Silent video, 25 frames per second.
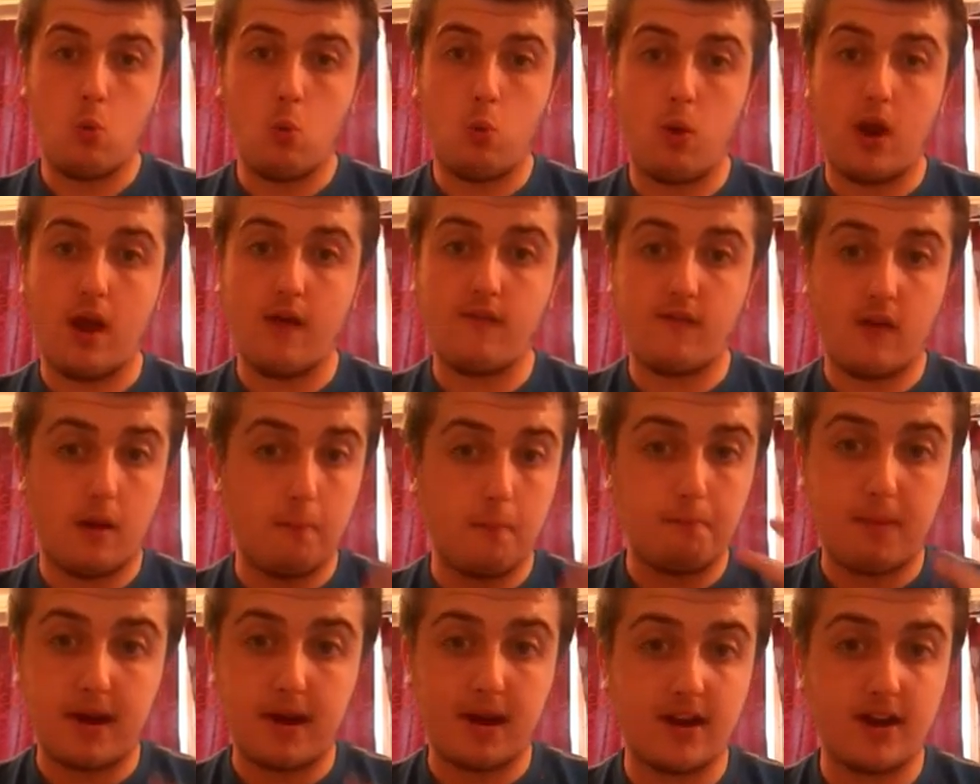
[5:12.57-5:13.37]
with
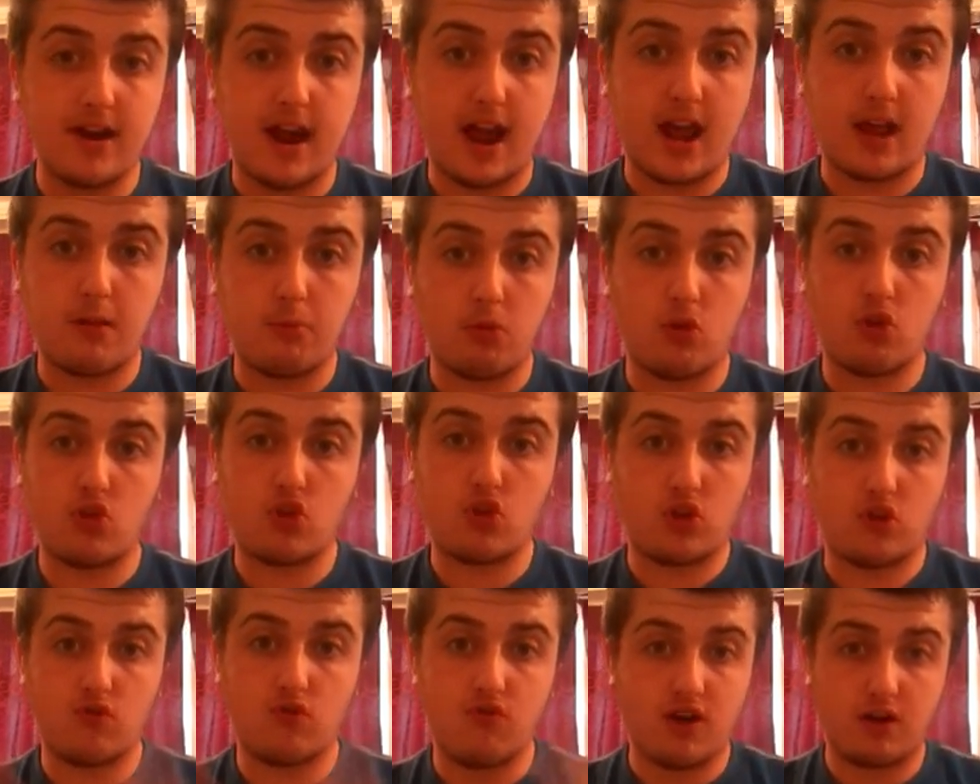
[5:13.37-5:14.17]
big names
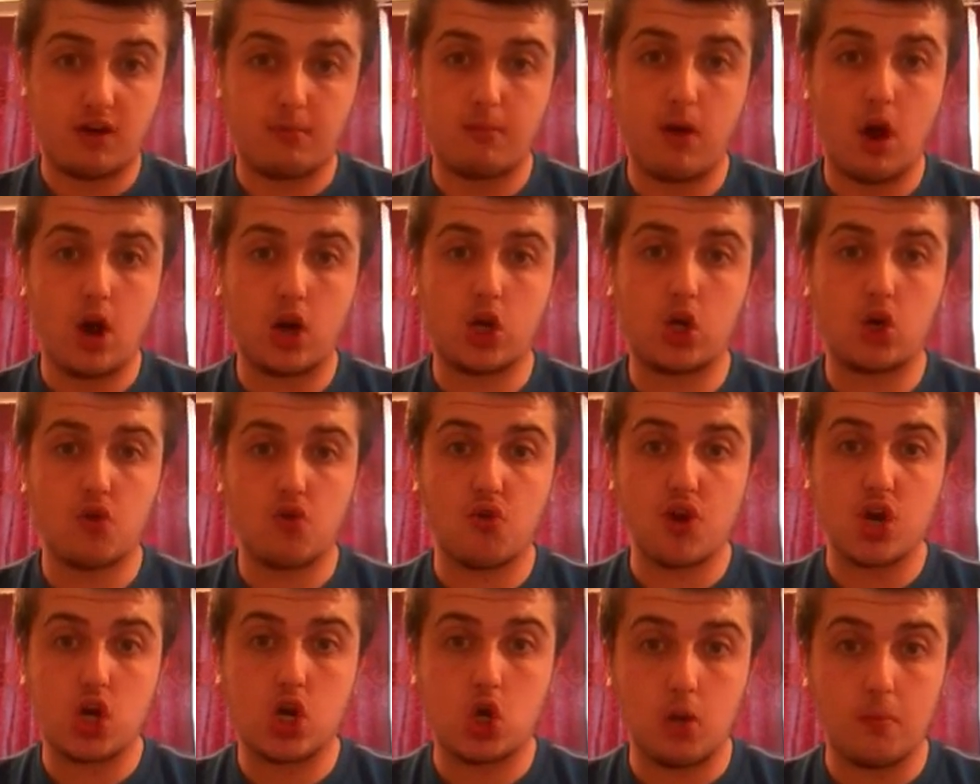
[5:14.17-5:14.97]
such as Freddie
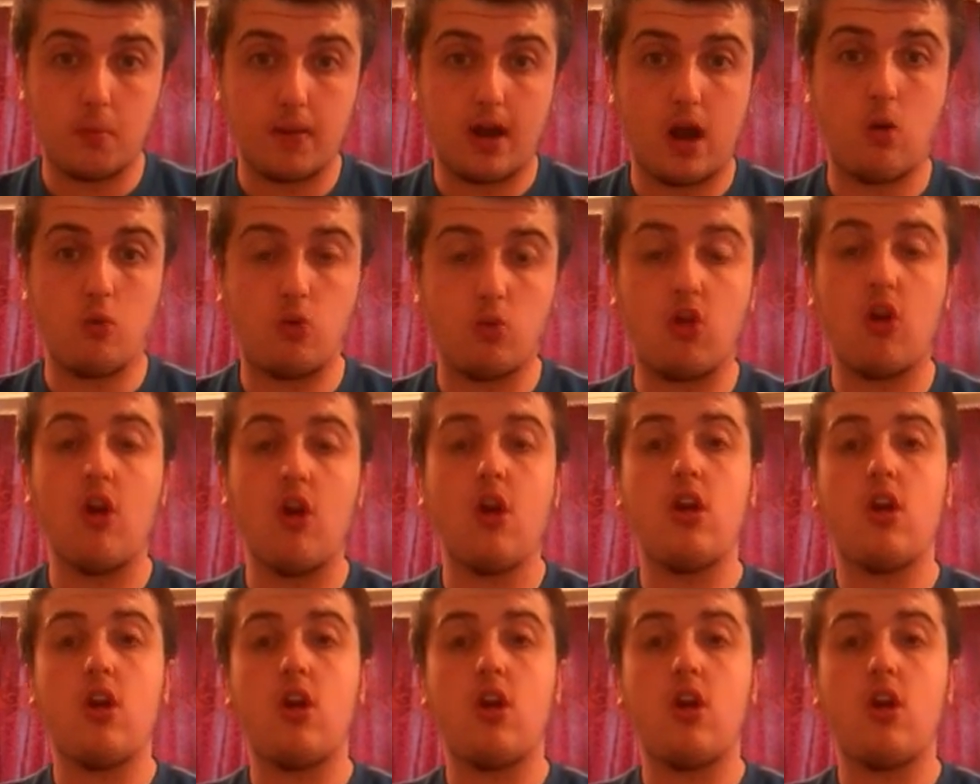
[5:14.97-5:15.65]
Mercury coming out